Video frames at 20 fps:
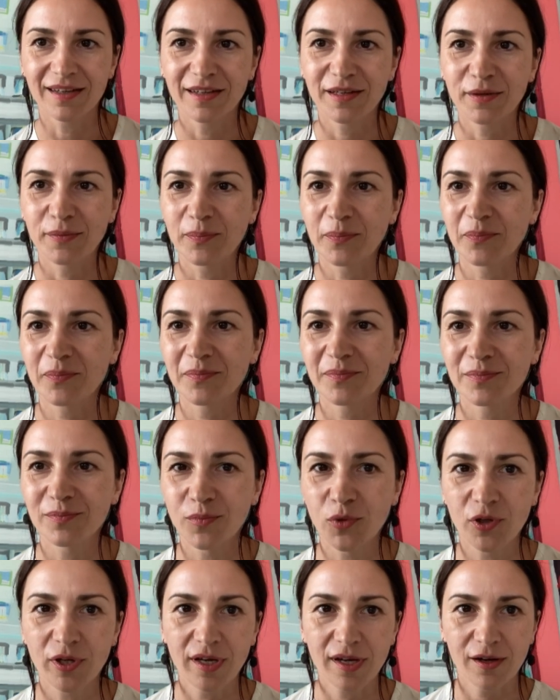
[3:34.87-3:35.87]
I'm
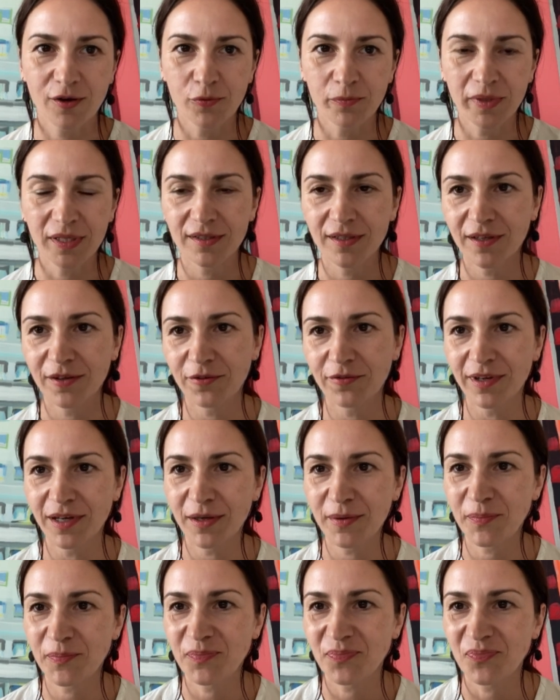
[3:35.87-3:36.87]
Monika Kompaníková,